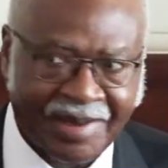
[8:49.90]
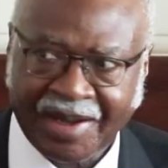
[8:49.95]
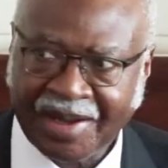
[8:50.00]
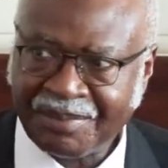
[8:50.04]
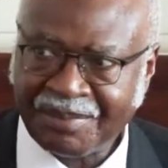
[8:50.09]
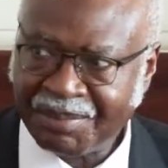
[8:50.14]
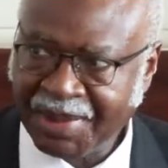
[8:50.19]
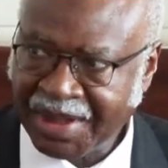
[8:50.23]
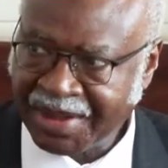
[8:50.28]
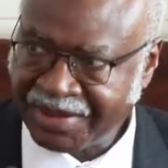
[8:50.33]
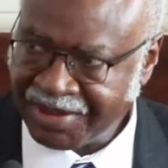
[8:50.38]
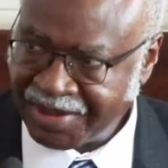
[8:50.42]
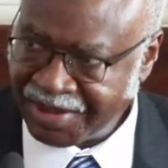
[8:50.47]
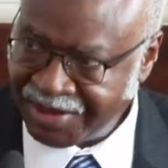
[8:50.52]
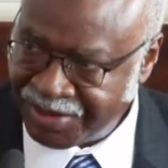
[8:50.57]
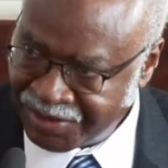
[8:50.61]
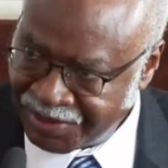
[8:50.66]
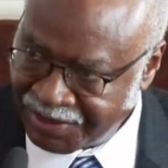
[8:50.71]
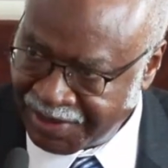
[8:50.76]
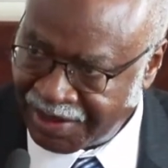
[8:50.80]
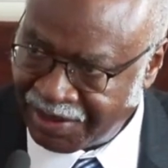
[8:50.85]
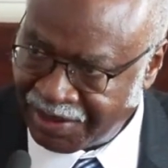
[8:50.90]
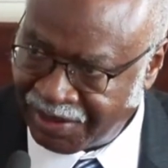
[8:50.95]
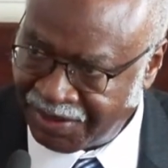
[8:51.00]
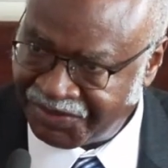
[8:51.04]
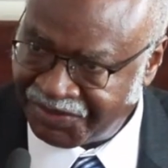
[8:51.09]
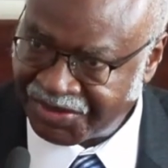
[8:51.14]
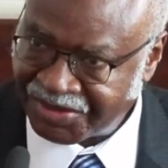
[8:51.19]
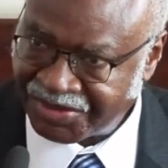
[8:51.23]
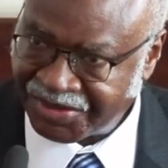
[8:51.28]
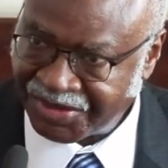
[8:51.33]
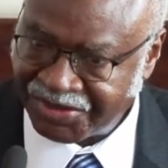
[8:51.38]
and make the UN
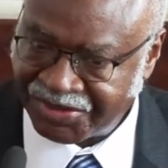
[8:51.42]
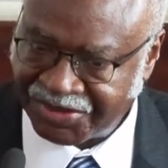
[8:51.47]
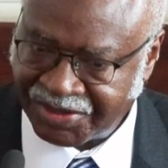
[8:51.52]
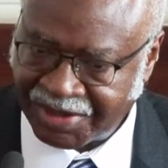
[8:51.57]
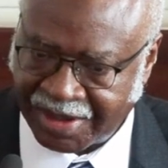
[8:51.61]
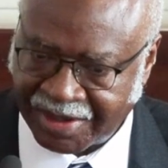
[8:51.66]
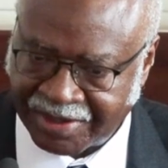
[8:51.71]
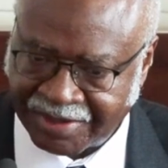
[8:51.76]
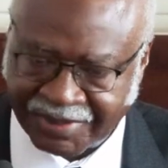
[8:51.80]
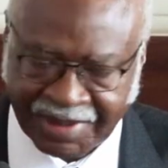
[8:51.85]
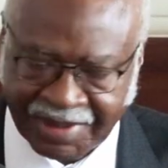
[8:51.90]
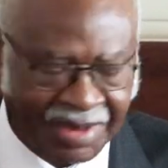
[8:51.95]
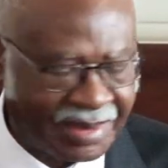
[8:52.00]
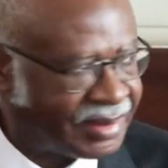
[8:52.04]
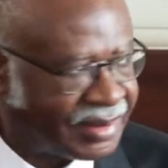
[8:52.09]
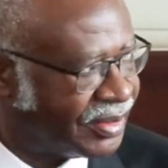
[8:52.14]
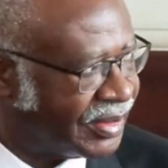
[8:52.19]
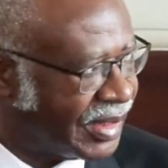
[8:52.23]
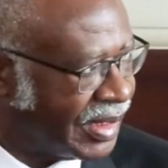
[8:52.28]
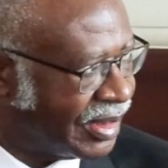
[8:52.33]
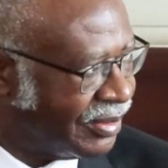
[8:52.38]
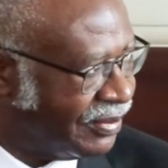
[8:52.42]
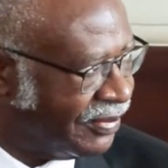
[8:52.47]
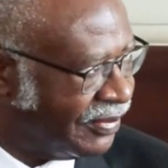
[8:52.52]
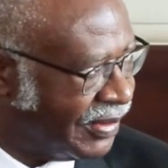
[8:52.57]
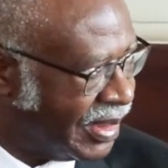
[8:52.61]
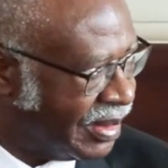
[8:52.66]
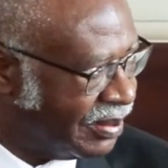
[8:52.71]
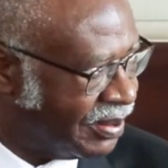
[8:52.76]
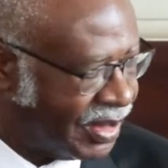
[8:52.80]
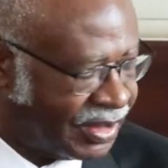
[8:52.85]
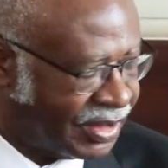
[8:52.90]
offices here great. Thank you
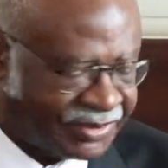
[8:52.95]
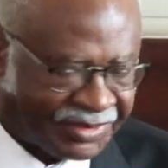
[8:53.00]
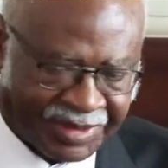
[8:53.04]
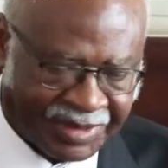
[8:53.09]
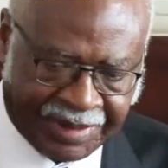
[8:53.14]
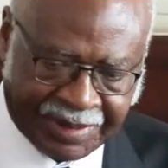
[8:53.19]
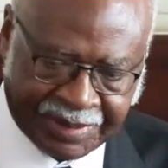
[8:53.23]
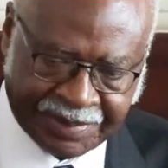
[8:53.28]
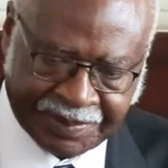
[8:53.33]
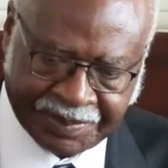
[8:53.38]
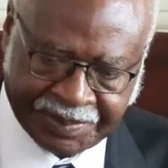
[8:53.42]
very much, sir.